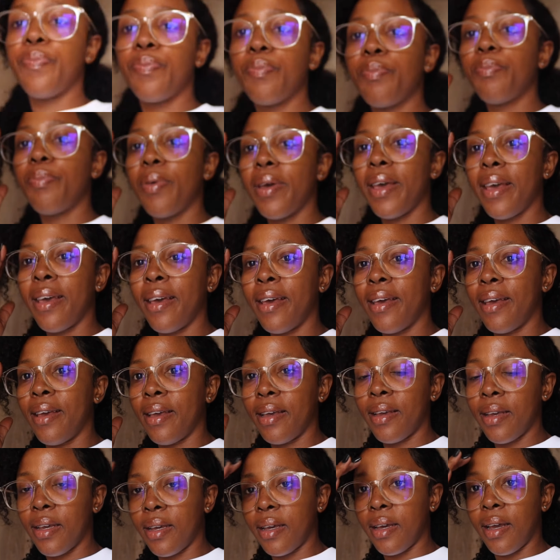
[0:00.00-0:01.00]

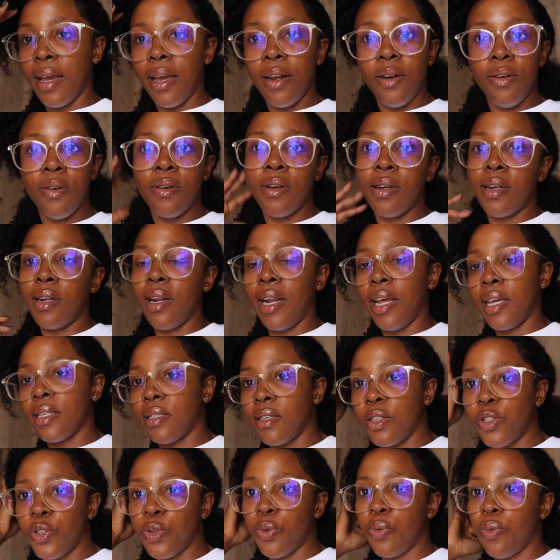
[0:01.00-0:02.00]
bag. I look like
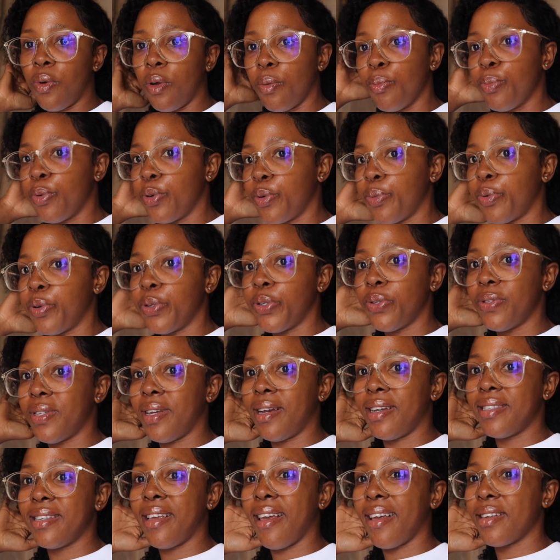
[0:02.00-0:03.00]
such a well put
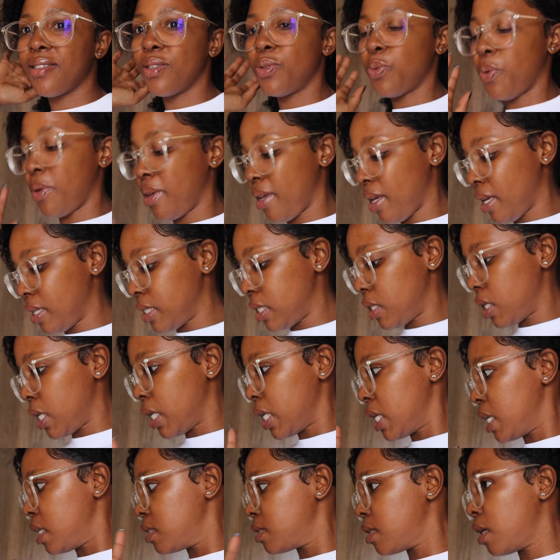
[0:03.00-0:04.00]
producer. I think I wasn't doing as an
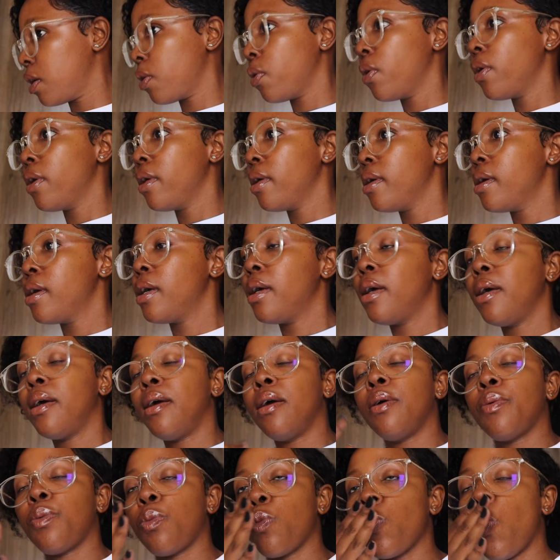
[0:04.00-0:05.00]
Indian, so
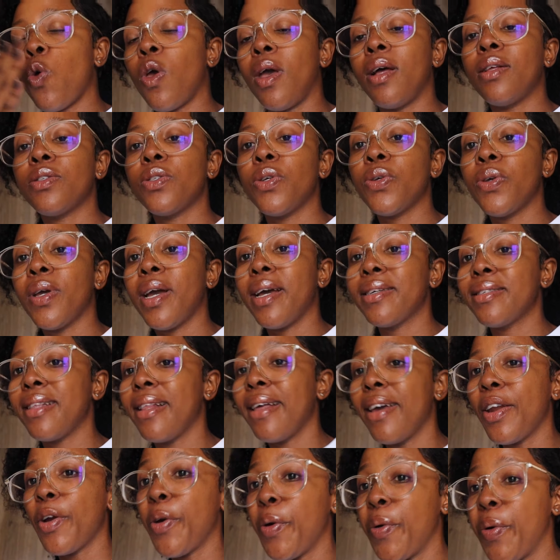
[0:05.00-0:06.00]
I'll tell you guys
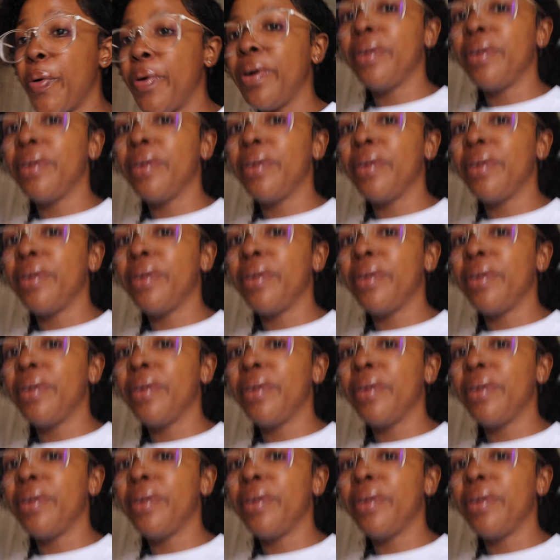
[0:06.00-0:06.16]
later.